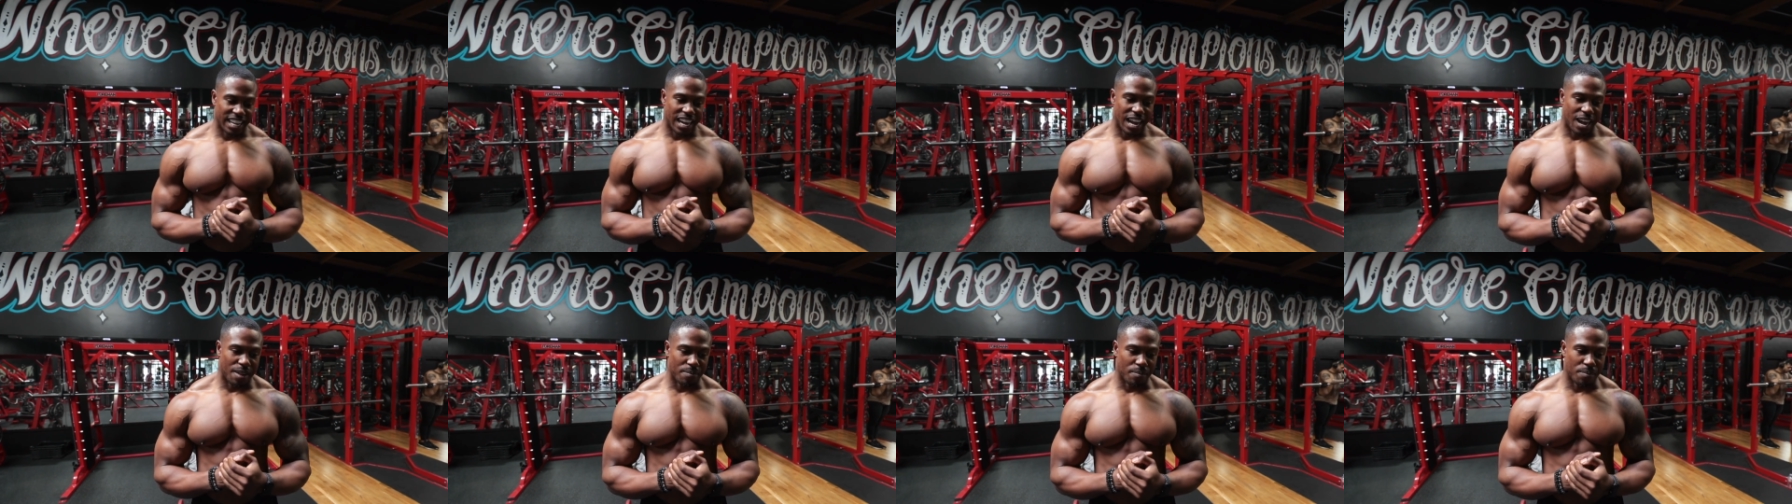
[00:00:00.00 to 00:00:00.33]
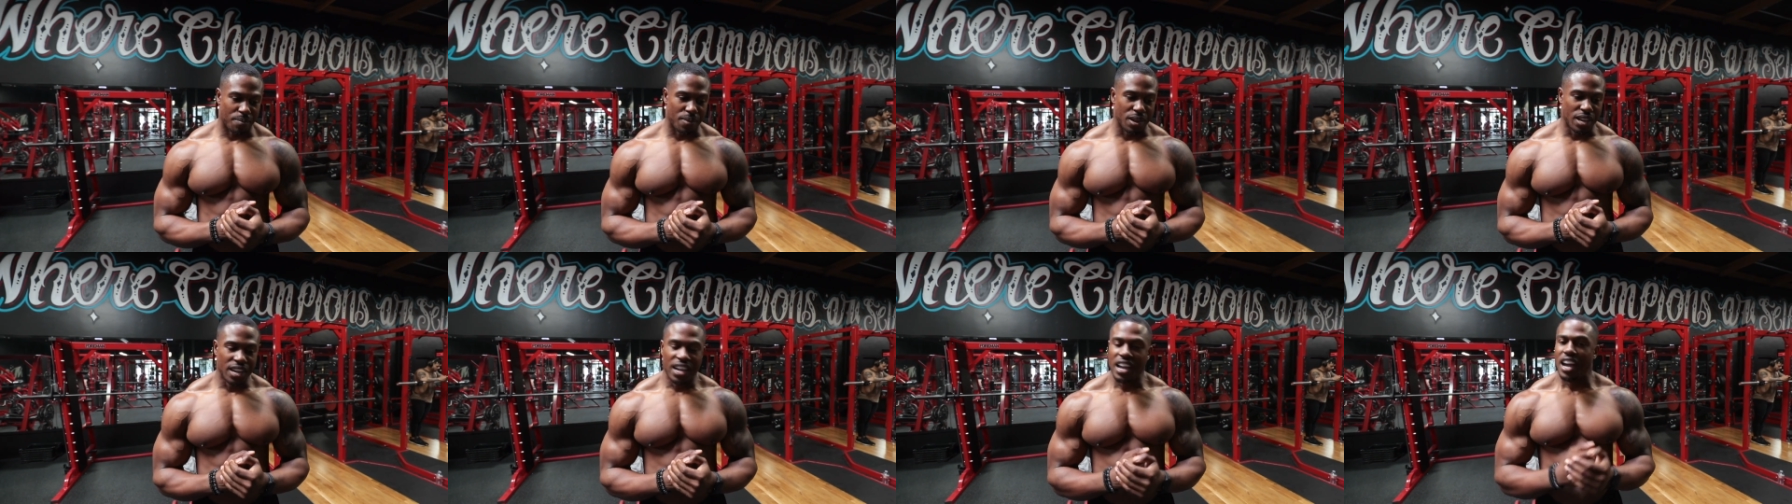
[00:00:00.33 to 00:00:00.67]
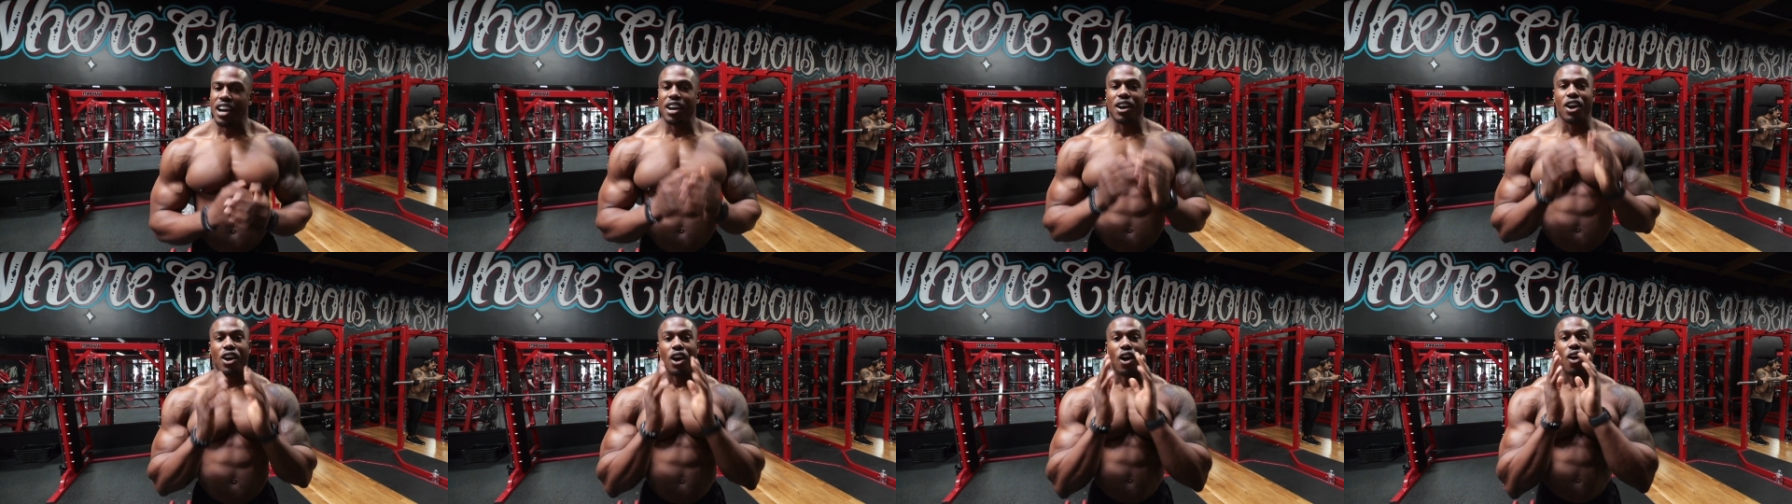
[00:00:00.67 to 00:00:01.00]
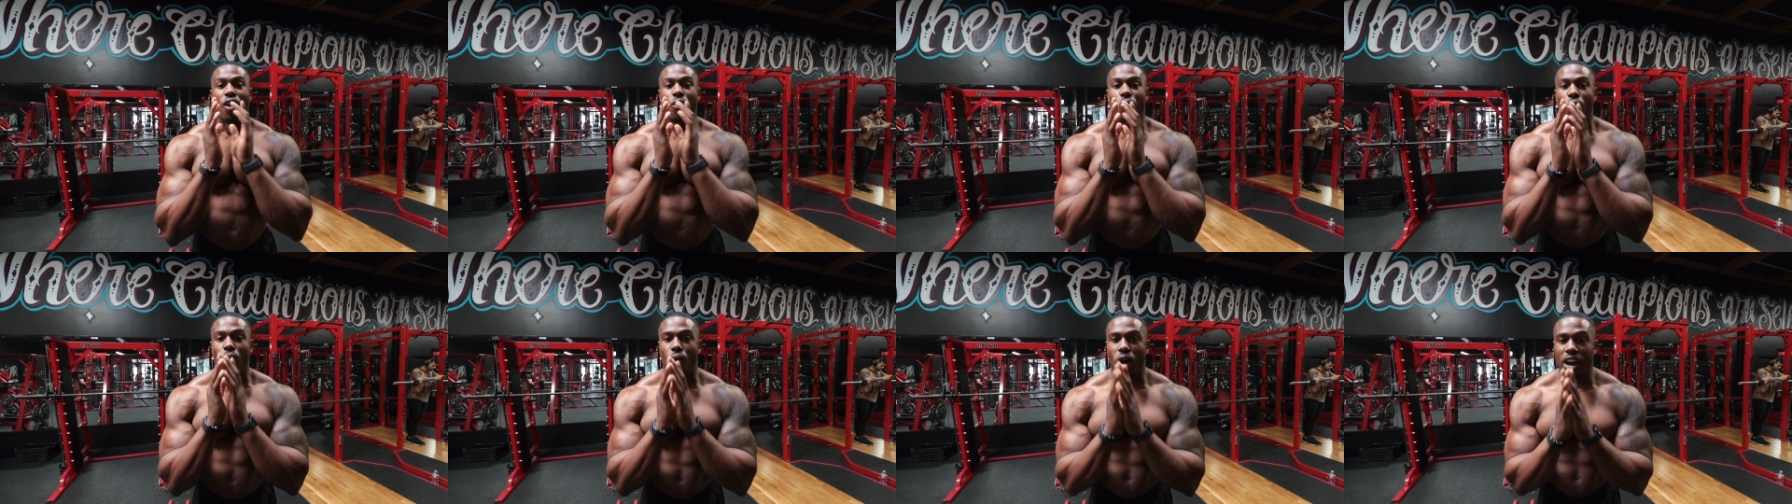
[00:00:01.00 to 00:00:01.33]

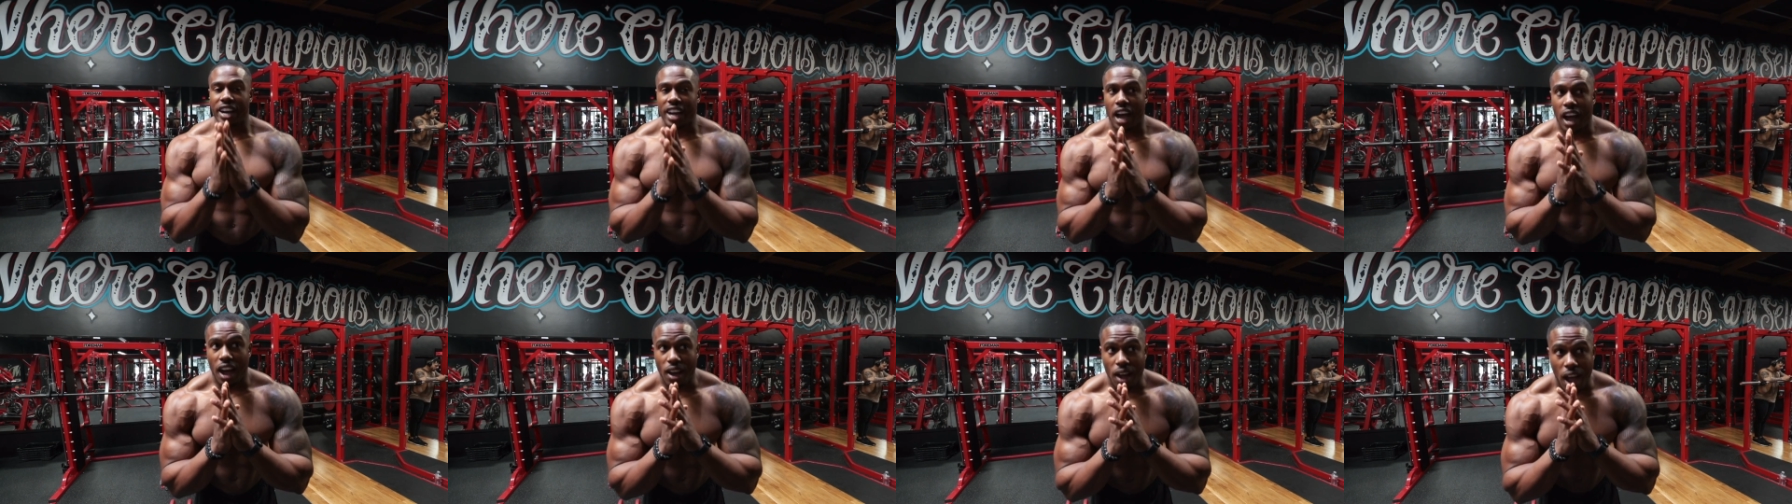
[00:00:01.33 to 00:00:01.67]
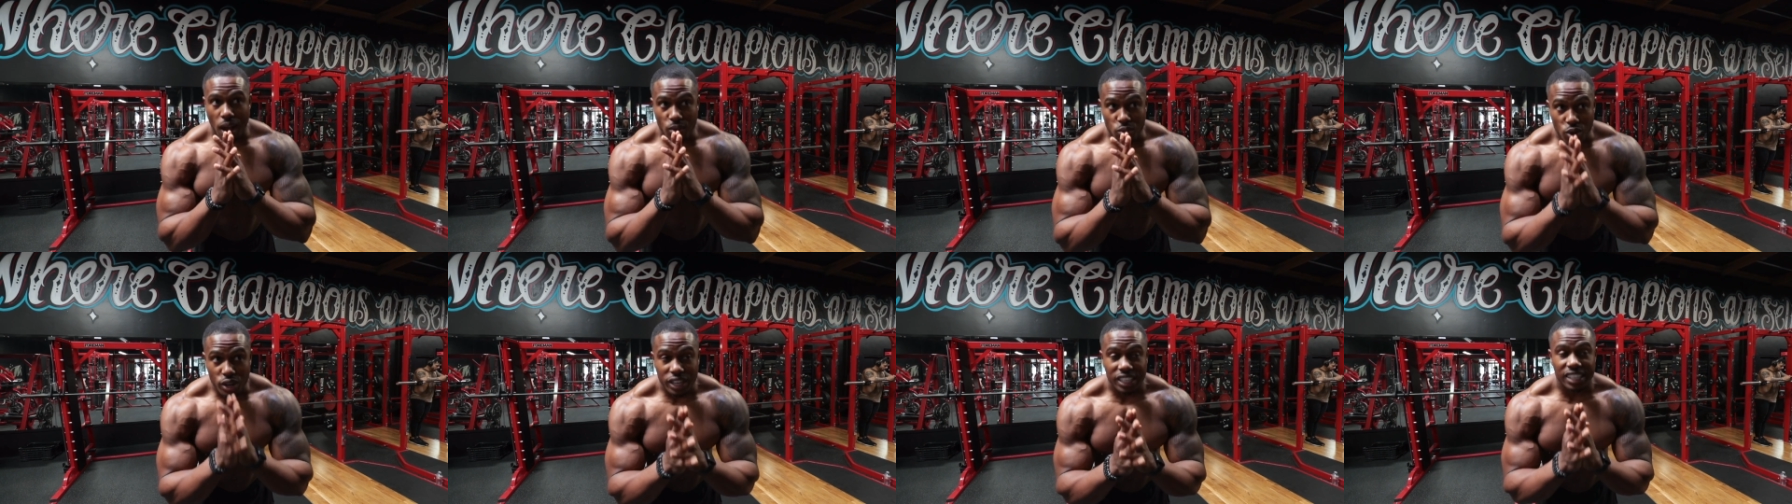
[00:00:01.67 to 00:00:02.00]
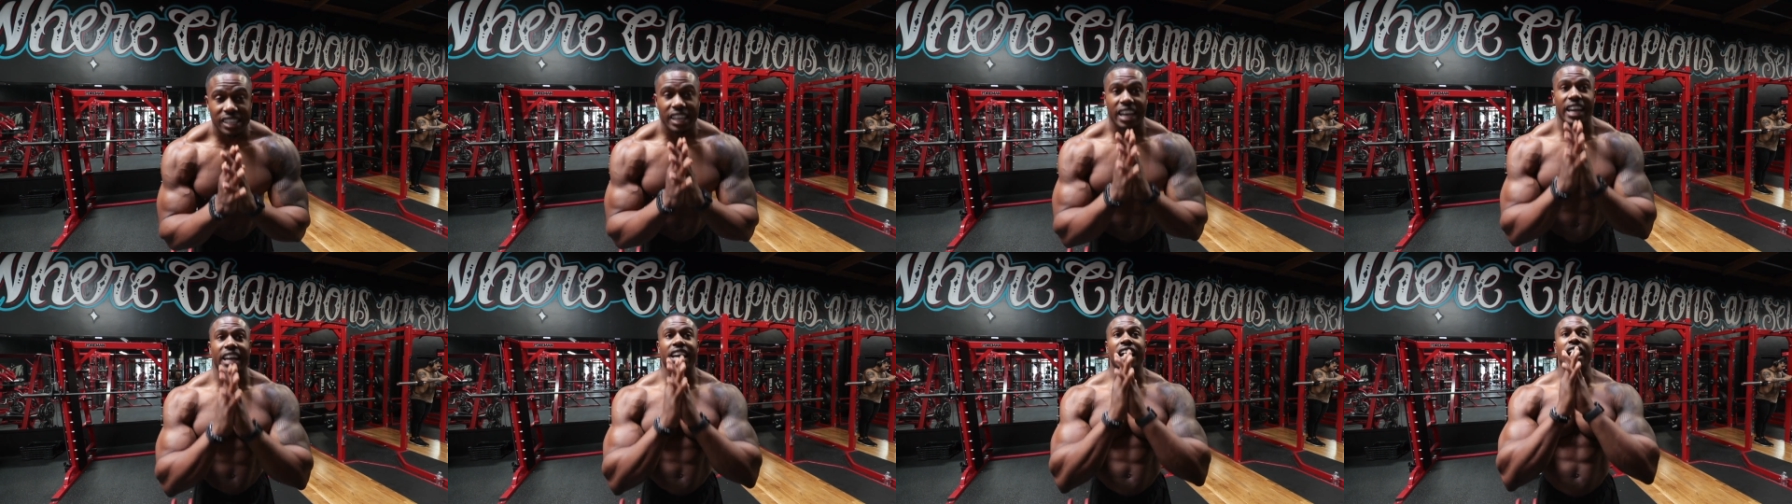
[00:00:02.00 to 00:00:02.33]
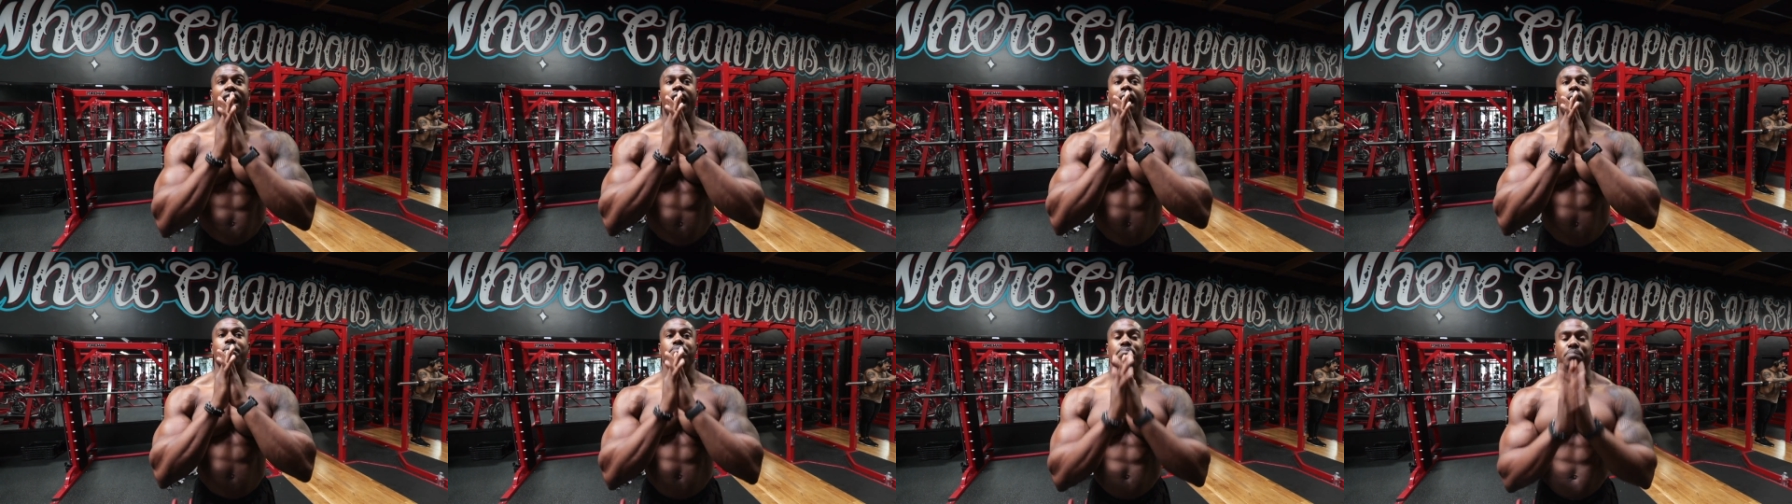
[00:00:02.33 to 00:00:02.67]
I want to say
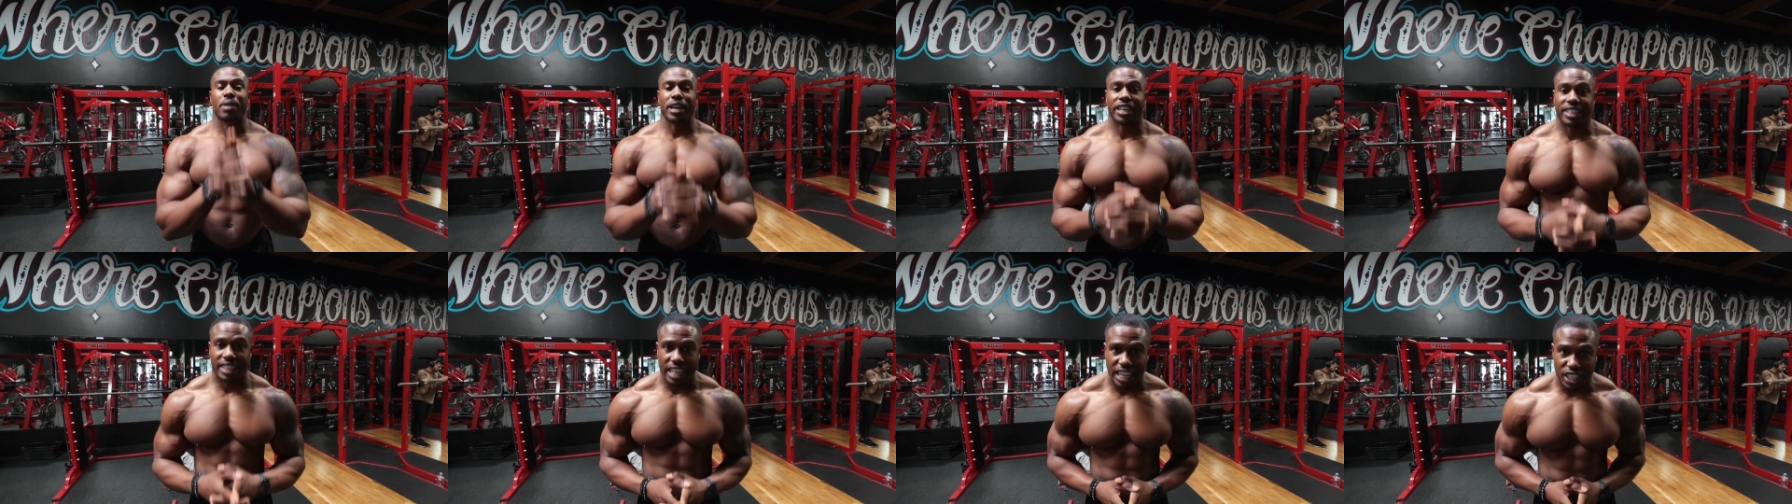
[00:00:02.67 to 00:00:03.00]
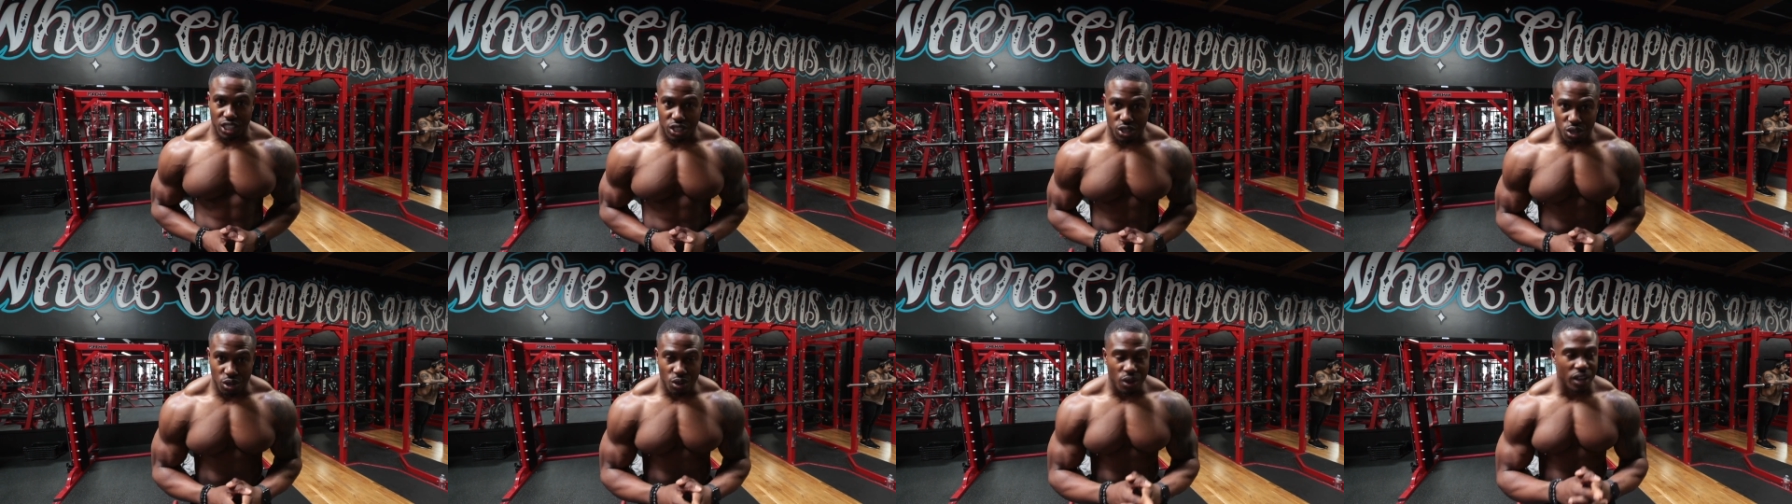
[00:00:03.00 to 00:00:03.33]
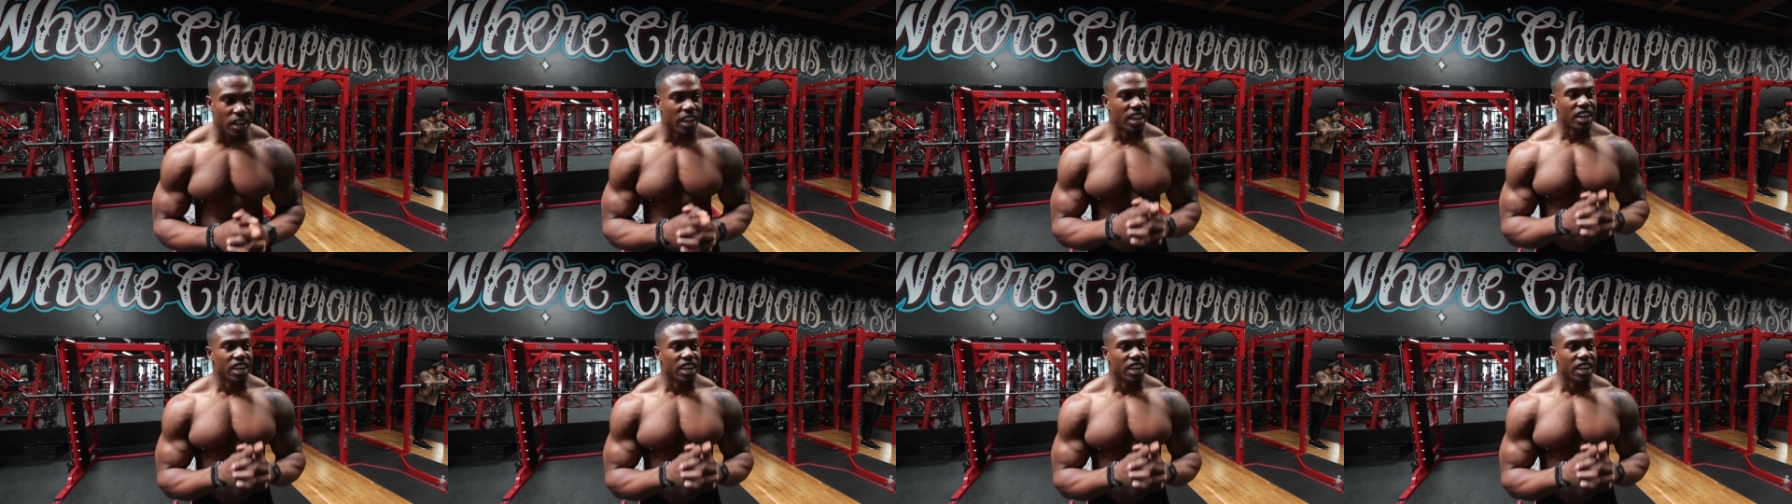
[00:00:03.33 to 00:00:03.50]
a big thank you